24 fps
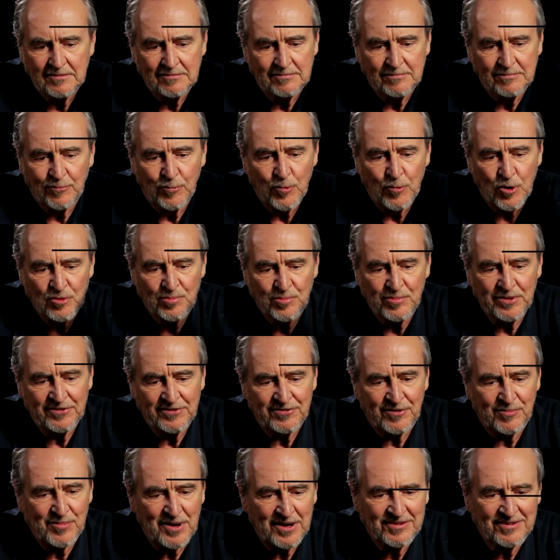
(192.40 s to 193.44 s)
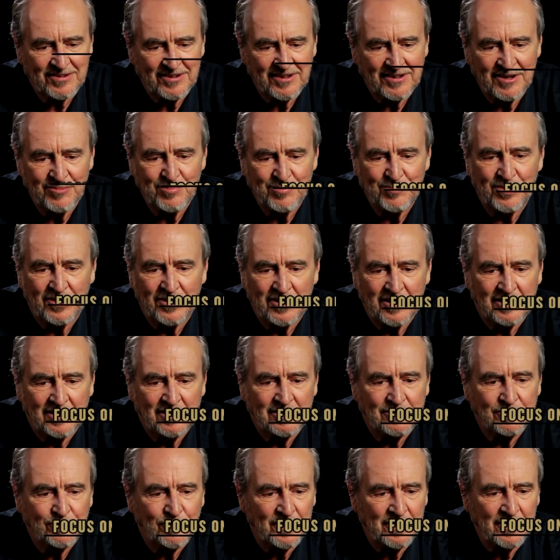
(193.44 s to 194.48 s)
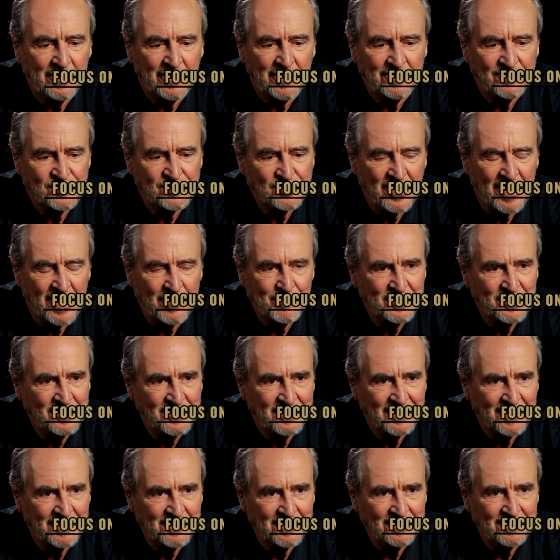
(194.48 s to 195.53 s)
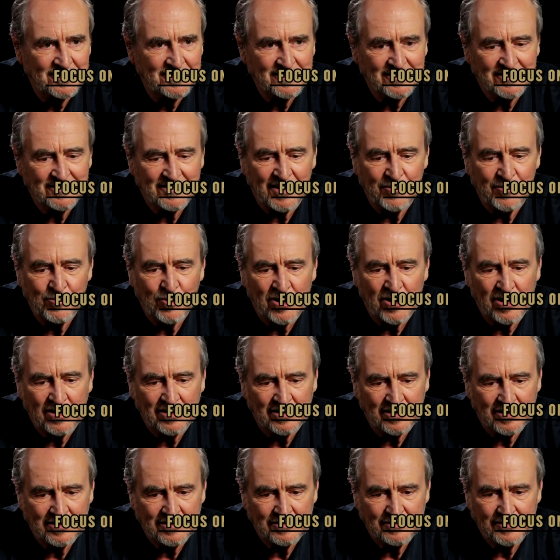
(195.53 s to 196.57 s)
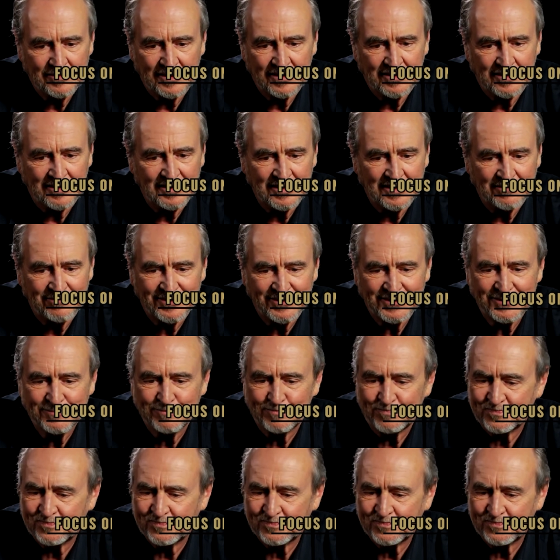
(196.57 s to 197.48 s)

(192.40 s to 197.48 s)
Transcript: woke me from my sleep uh, one night shambling down the sidewalk uh, in Cleveland.